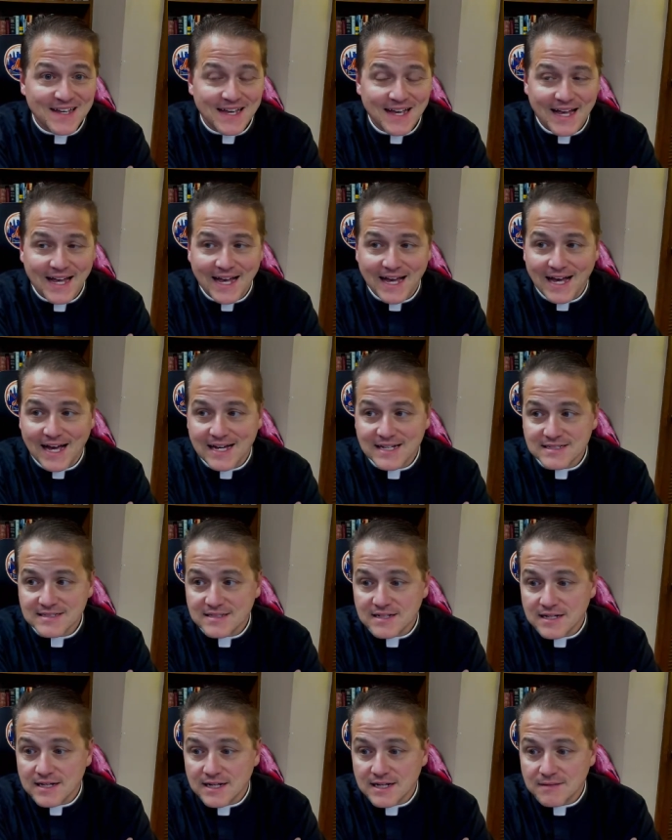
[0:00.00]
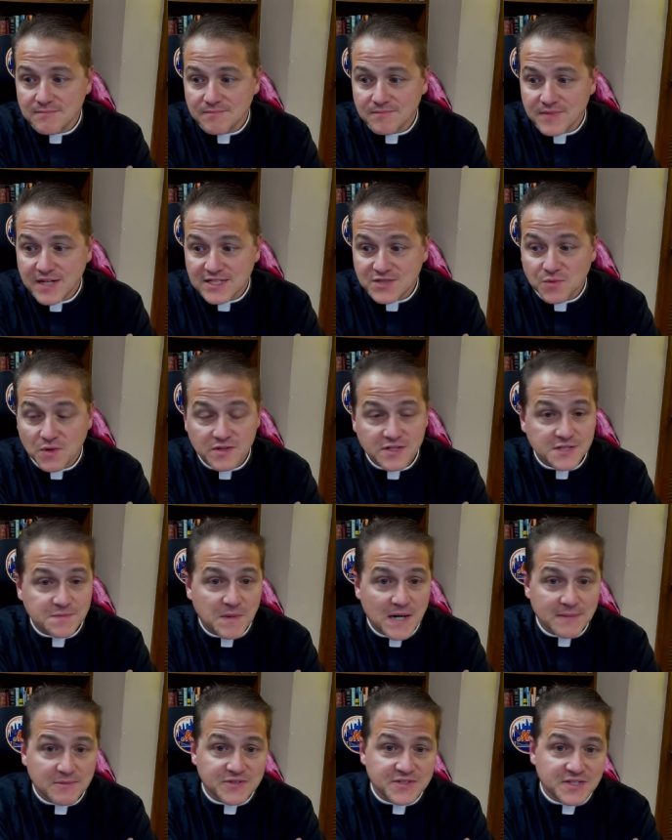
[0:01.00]
And um, that's where this
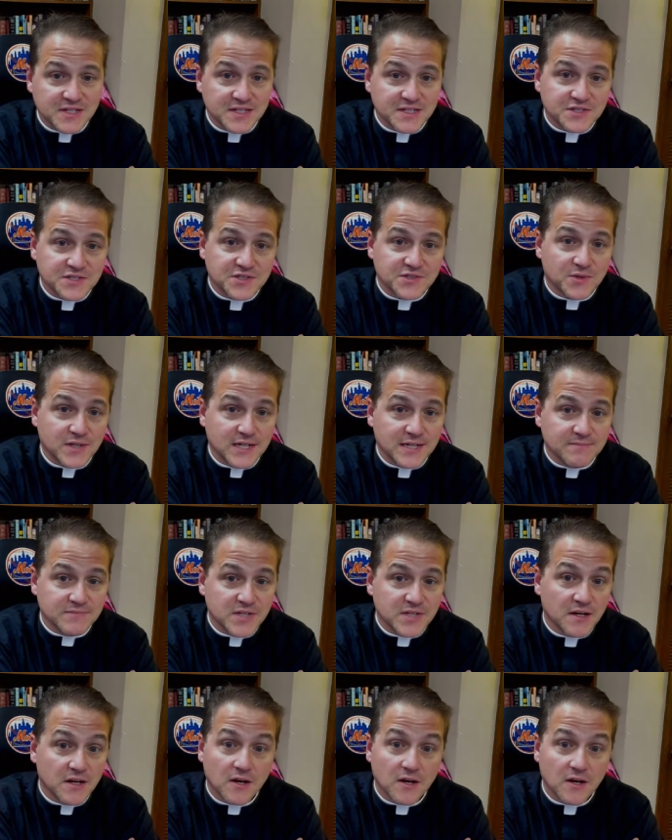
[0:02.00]
Bible study is streamed